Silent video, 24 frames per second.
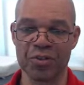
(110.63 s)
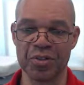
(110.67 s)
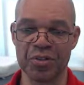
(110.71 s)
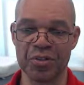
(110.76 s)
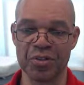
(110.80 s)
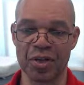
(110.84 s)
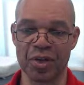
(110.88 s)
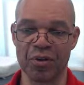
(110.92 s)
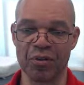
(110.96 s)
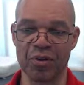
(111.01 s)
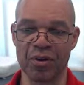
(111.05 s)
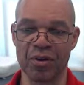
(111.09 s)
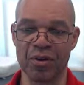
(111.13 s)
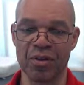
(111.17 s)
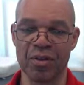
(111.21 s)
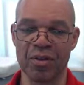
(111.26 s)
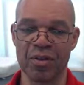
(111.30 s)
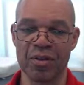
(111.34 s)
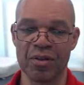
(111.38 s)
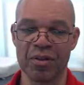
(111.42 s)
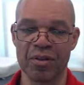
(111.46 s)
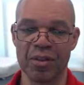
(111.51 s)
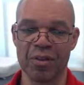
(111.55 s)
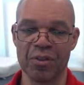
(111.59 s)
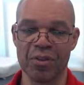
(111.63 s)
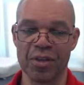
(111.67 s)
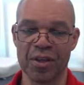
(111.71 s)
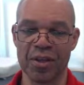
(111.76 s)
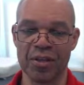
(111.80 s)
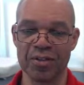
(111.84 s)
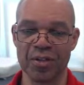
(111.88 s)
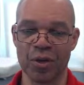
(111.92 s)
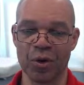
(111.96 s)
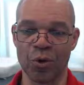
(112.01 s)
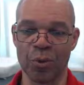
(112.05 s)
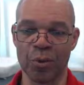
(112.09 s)
etc., the
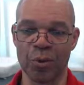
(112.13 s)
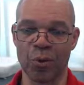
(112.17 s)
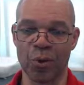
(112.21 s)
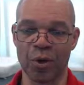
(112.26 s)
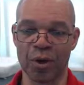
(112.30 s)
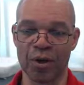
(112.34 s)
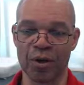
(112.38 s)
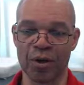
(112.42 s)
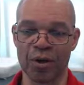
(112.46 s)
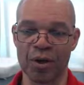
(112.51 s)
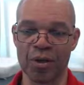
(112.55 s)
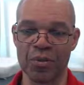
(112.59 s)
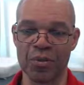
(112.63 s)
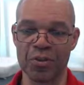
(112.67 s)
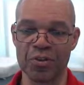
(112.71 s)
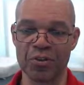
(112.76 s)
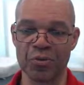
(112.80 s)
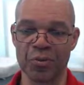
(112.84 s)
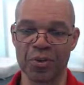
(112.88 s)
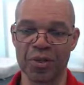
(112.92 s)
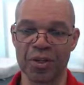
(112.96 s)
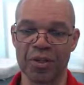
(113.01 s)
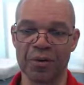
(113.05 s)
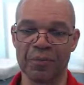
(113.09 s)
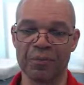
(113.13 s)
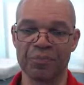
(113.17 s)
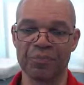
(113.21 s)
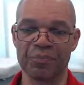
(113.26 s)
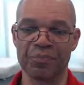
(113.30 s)
things that we'll be working on this week.